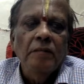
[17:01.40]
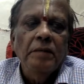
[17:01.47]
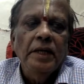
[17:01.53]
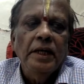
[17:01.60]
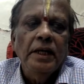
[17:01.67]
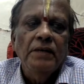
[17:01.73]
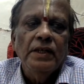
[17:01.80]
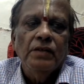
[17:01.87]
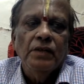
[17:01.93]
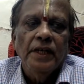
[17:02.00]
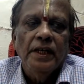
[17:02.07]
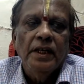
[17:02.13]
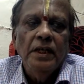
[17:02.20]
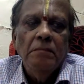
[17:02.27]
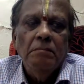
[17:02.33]
given to
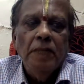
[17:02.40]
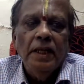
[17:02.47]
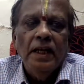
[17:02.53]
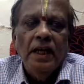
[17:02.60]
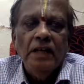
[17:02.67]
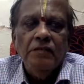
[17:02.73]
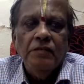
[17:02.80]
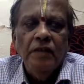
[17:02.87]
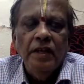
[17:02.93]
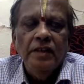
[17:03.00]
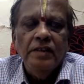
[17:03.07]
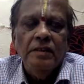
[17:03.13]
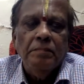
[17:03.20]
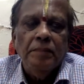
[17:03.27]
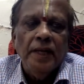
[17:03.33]
it. But as far as
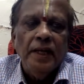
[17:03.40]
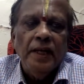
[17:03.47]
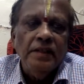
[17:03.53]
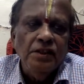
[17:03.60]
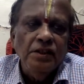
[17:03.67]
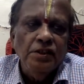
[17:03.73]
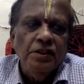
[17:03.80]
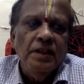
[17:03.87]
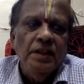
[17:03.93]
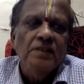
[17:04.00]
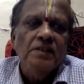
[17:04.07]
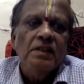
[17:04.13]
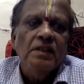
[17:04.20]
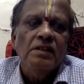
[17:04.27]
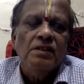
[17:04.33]
the practitioner is
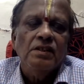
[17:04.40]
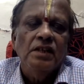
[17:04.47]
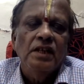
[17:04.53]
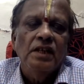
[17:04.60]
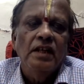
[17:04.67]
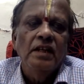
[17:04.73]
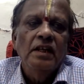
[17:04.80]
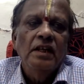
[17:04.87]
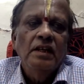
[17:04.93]
concerned,